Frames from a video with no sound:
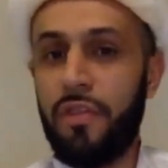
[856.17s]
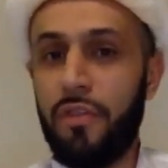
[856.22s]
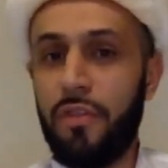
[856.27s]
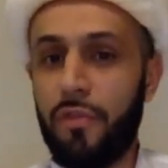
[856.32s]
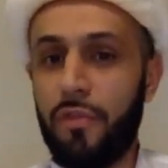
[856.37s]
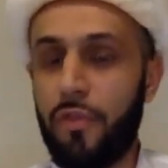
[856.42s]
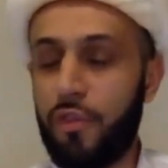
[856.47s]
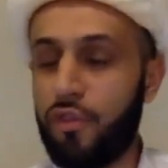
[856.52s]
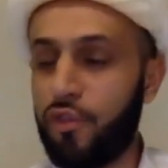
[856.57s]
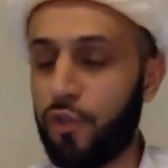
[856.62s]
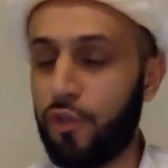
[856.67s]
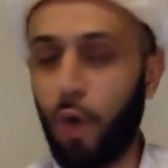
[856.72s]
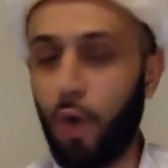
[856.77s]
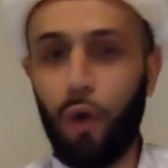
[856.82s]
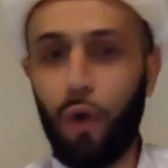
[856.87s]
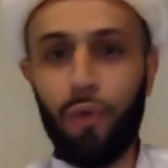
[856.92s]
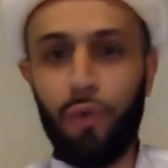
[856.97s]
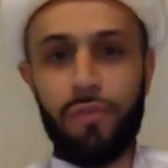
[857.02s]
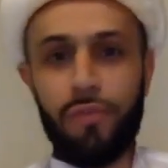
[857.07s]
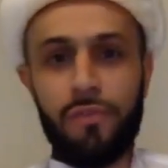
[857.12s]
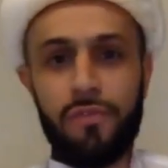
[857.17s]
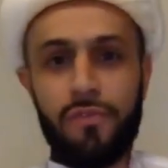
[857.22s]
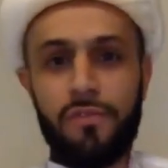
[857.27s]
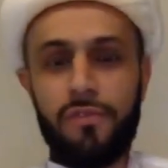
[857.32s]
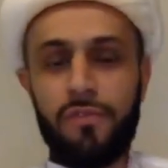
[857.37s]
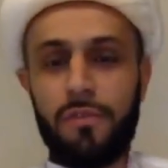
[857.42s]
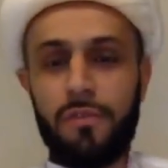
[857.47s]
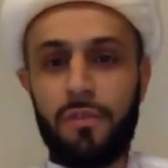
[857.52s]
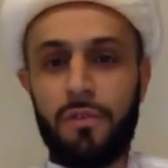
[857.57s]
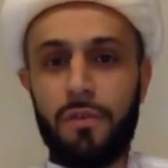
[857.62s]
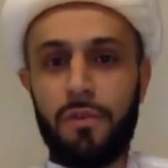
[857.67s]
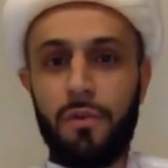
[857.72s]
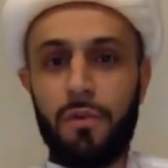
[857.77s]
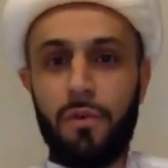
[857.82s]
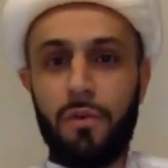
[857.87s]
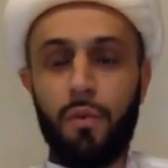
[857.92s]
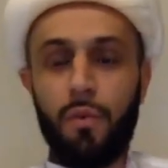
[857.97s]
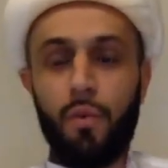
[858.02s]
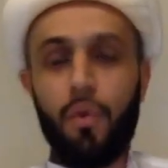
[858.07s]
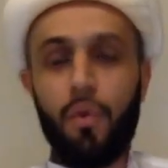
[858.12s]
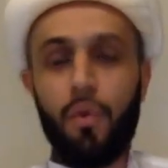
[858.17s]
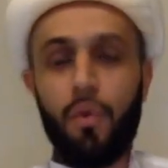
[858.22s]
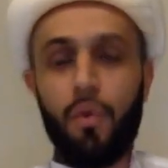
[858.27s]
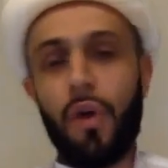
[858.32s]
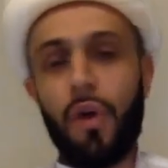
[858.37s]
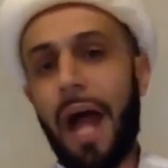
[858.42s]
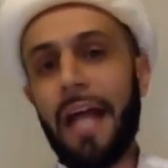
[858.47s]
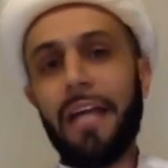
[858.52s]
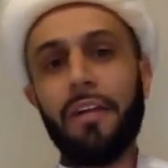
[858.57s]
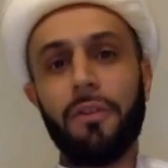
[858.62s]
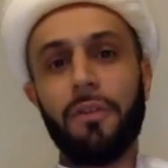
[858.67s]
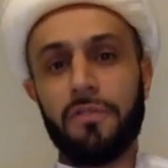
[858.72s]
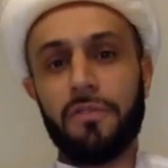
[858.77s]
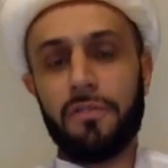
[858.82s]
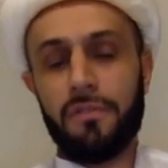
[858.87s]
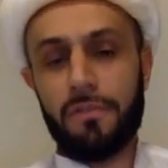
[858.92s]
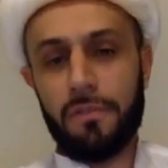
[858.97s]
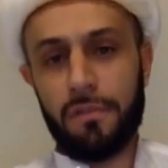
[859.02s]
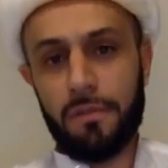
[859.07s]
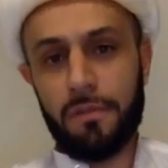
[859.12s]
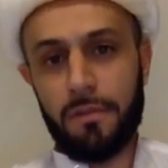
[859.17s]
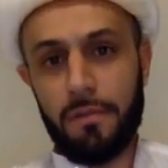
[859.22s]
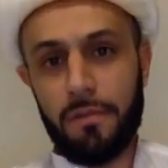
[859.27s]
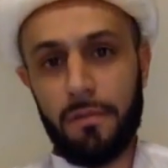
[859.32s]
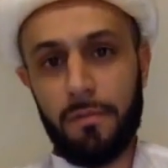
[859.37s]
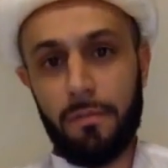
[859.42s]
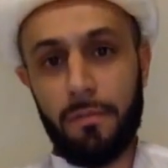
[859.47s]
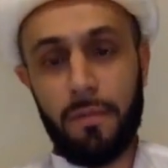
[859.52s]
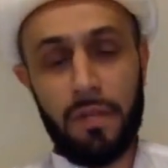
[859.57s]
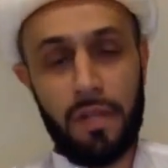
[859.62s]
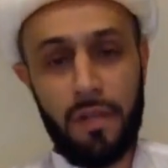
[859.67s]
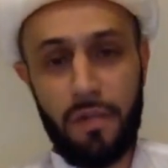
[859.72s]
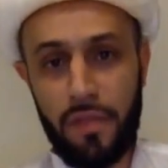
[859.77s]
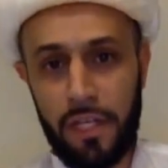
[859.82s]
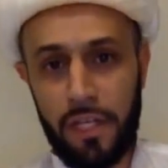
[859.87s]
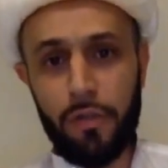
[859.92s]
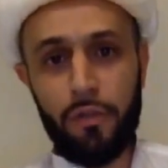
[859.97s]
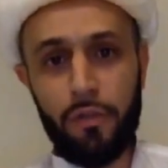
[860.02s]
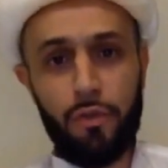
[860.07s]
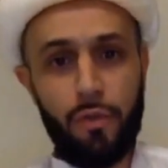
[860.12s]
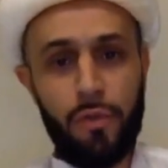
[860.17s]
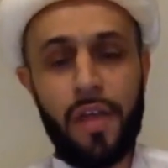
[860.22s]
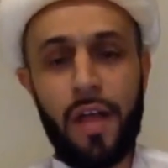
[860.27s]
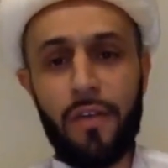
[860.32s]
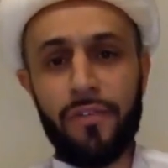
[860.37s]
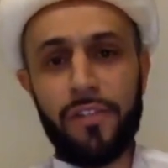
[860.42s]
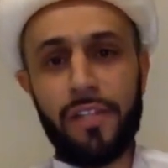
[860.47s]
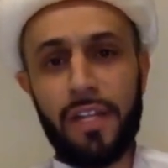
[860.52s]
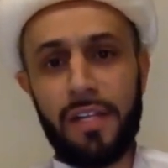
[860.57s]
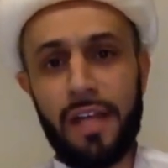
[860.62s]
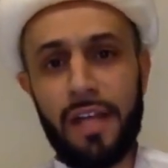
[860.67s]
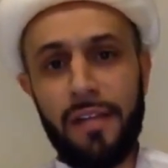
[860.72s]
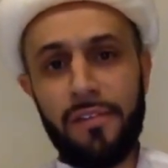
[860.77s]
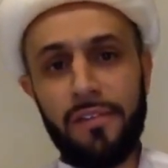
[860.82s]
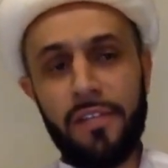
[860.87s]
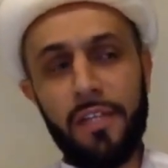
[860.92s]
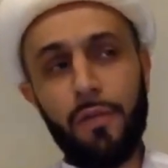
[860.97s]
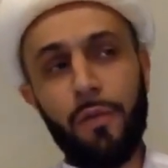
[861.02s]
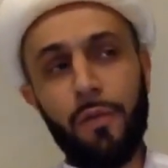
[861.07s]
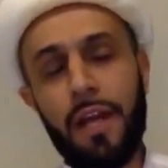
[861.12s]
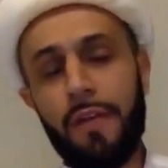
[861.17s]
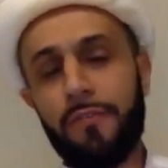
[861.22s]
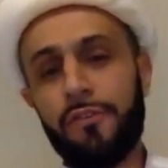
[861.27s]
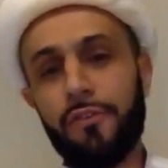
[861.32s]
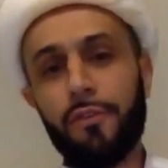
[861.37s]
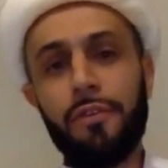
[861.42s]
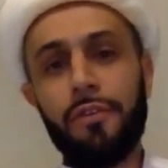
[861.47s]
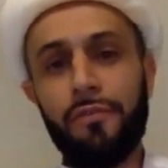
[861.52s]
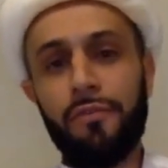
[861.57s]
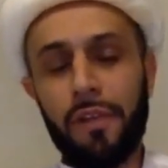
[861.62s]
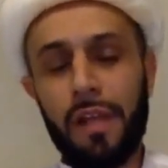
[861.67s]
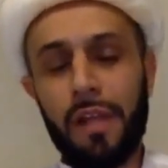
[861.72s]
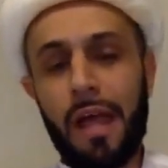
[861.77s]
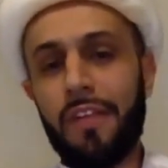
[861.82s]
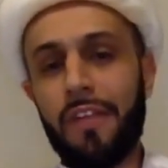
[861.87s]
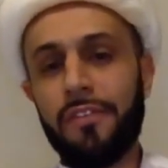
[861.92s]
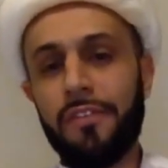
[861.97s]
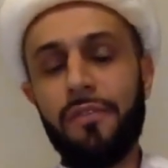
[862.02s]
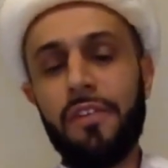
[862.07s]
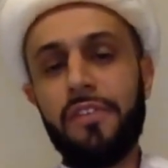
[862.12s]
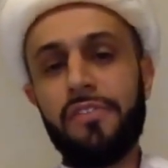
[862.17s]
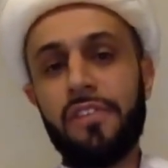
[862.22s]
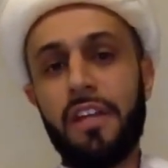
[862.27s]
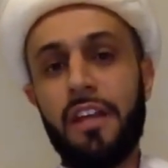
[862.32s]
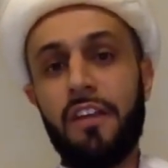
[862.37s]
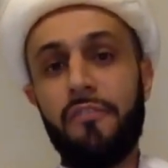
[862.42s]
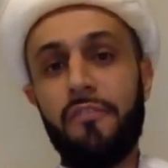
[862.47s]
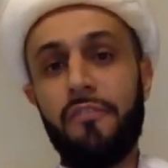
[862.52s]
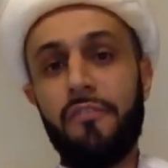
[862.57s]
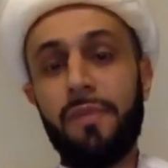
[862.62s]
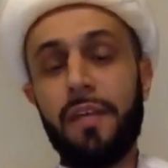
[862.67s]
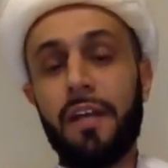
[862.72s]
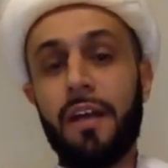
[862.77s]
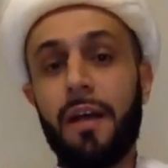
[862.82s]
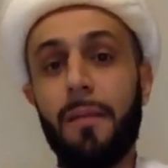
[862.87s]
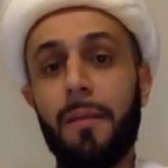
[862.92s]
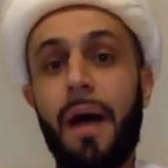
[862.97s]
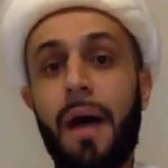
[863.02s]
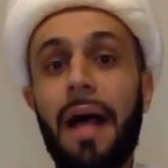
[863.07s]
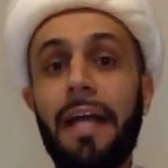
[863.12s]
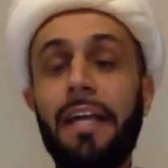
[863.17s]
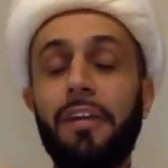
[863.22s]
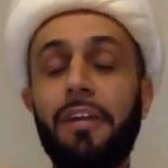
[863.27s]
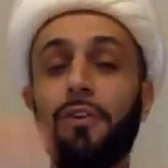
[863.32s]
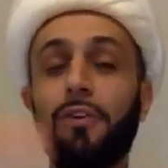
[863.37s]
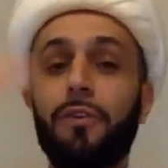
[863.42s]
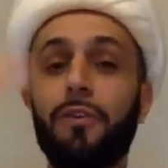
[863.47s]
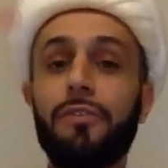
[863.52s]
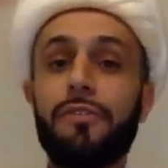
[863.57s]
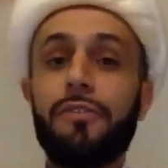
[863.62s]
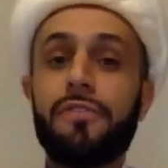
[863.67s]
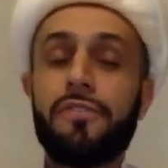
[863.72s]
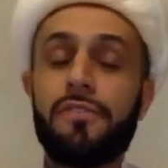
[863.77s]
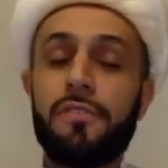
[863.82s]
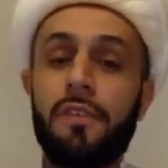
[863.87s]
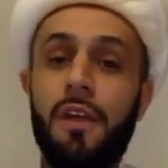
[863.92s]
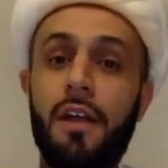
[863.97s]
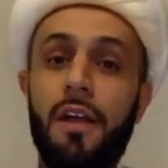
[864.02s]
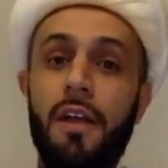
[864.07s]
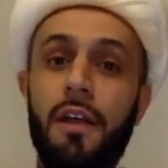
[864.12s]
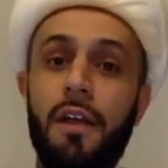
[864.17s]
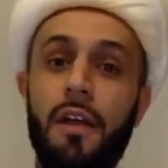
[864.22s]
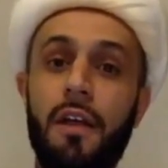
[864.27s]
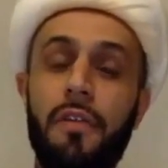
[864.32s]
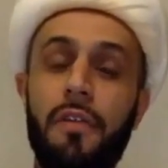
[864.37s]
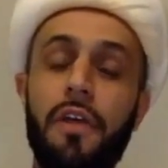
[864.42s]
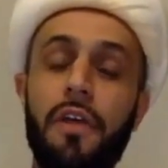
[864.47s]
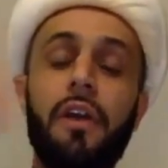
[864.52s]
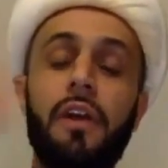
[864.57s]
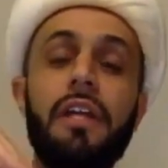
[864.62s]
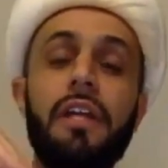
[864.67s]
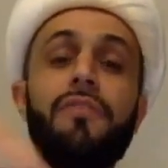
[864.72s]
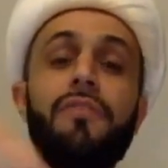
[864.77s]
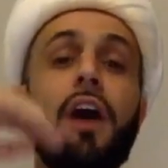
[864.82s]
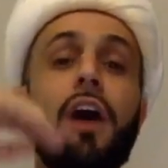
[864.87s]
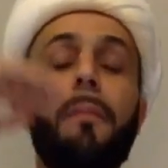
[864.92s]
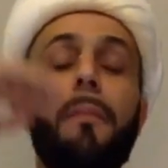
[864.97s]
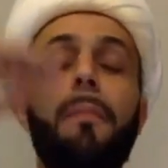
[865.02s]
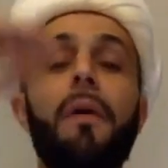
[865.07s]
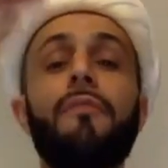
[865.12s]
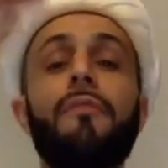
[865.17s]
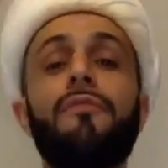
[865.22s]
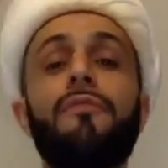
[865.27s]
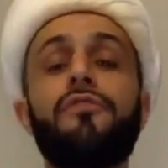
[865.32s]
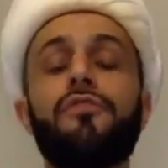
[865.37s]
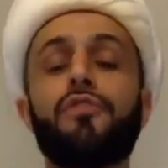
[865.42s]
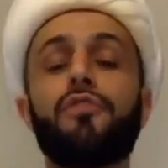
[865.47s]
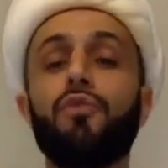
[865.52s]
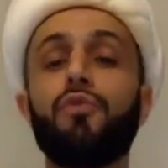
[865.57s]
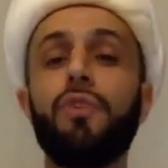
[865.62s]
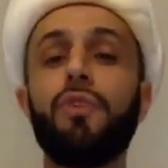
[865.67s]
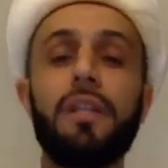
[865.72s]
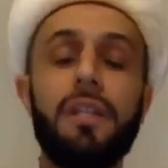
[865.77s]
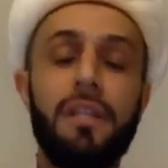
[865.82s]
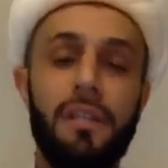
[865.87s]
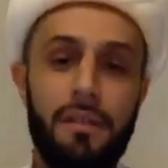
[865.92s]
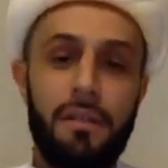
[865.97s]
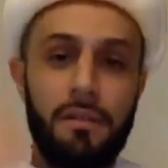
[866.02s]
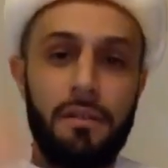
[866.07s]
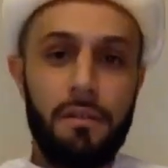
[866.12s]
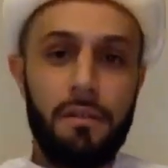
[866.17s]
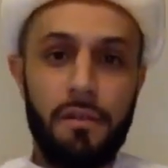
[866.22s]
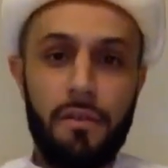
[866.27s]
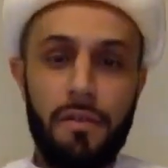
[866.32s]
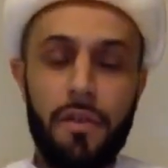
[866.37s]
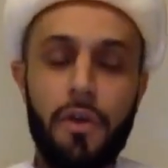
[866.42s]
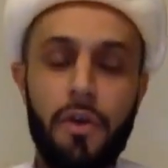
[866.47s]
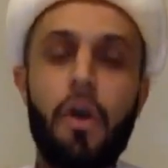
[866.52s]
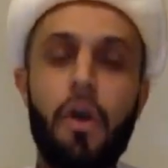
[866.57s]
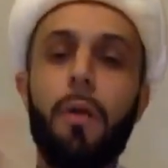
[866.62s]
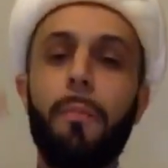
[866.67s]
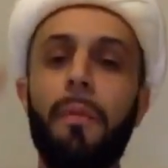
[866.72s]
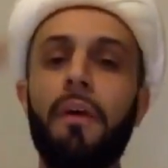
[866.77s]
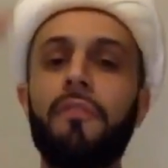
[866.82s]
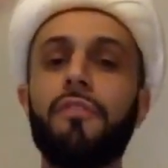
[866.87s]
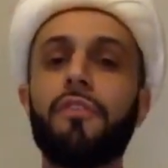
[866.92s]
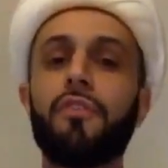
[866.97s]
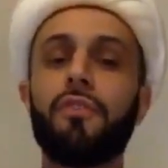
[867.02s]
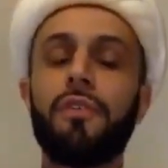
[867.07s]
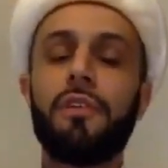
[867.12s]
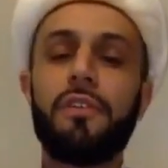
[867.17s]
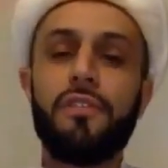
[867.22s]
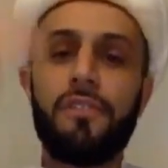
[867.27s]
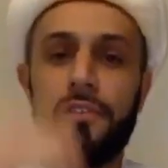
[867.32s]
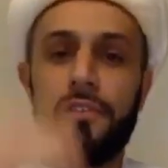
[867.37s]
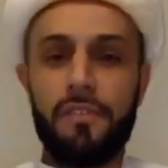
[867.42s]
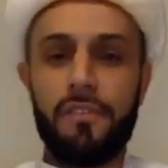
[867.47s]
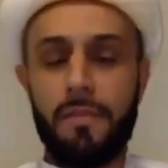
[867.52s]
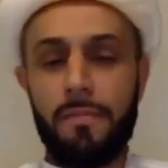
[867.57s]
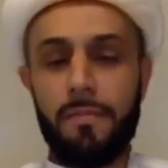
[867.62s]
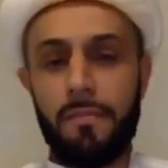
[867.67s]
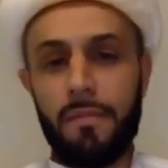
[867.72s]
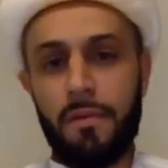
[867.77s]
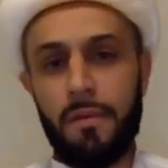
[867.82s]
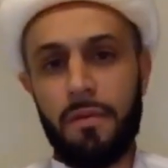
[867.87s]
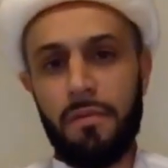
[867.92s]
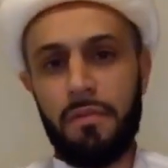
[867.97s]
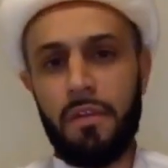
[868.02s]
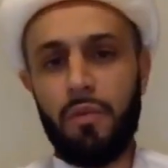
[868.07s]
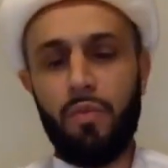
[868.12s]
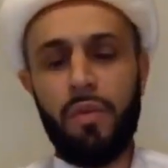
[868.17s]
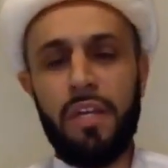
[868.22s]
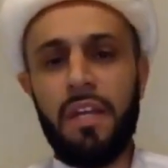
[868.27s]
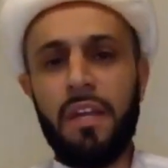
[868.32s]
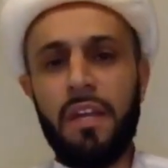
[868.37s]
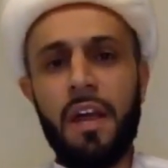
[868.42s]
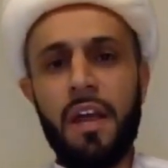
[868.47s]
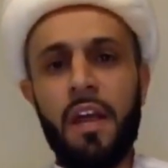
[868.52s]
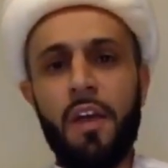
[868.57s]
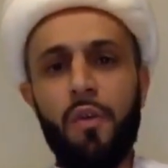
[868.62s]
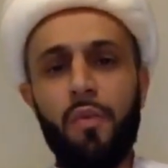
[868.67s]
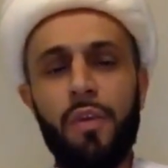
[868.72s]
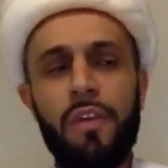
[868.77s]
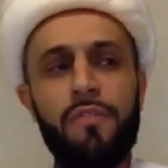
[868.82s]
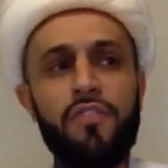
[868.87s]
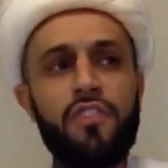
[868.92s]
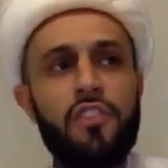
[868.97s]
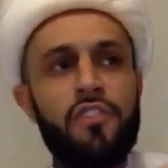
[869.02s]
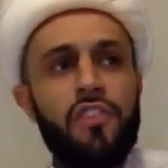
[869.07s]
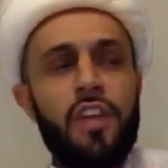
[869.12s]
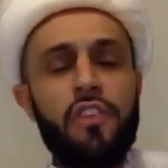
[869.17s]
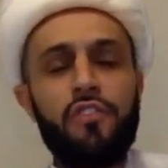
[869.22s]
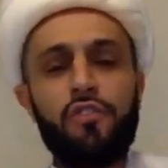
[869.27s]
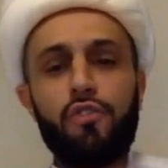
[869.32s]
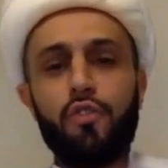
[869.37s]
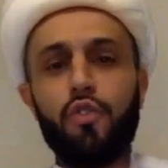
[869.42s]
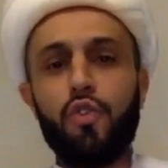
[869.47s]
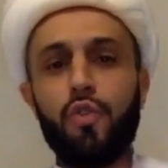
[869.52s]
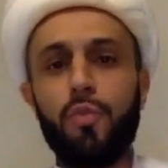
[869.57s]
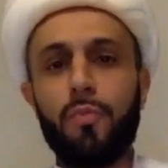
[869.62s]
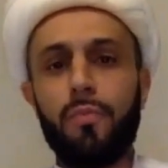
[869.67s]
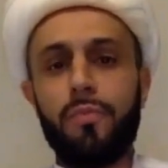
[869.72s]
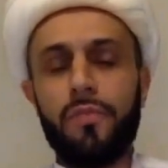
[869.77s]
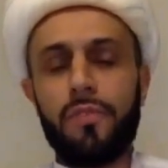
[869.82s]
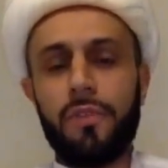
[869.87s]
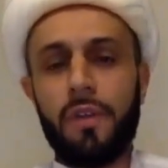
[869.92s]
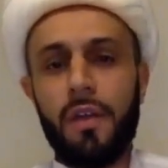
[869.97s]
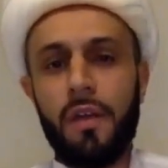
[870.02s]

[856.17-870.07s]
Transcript: the stones were idols. But in the year 2019, we have certain philosophies that have become idols that are even above scrutiny, that are above criticism, that we, we've just assumed.